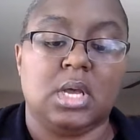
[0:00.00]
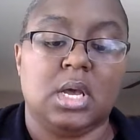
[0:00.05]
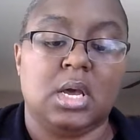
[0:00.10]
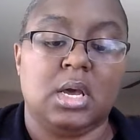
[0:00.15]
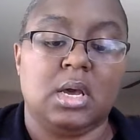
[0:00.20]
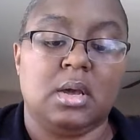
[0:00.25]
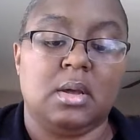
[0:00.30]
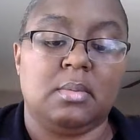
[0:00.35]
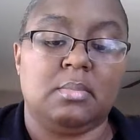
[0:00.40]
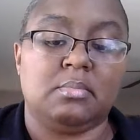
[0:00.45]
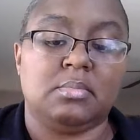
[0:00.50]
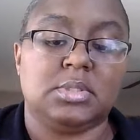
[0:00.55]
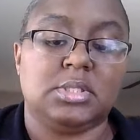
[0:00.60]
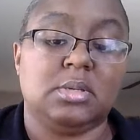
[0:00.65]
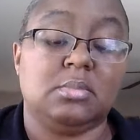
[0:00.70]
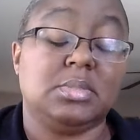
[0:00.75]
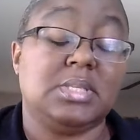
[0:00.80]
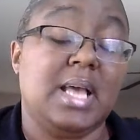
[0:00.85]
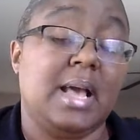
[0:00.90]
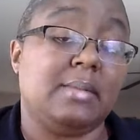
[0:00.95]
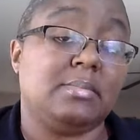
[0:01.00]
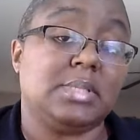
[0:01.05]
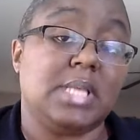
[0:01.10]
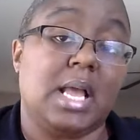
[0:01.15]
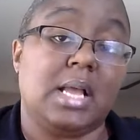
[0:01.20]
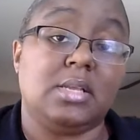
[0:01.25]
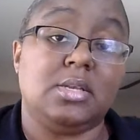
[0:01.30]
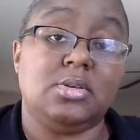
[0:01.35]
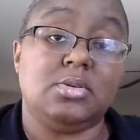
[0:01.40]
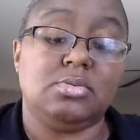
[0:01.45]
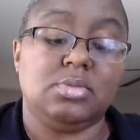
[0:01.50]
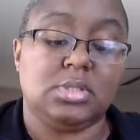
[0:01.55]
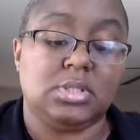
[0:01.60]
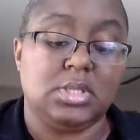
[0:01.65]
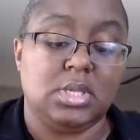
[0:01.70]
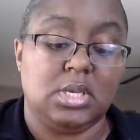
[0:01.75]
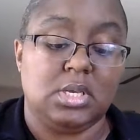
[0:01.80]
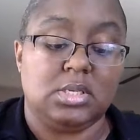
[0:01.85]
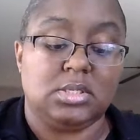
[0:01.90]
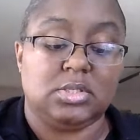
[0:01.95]
Sometimes I use
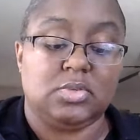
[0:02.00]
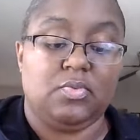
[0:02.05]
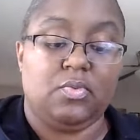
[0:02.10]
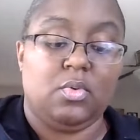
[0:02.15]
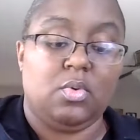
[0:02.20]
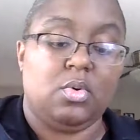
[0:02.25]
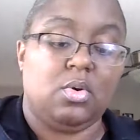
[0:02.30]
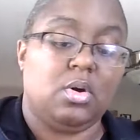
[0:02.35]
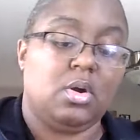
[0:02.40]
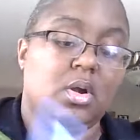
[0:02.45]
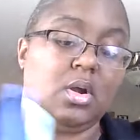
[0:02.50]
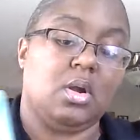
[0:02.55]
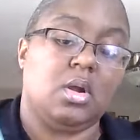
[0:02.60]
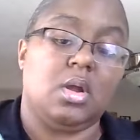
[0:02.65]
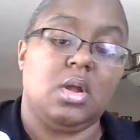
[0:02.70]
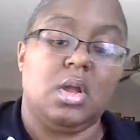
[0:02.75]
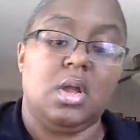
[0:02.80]
these for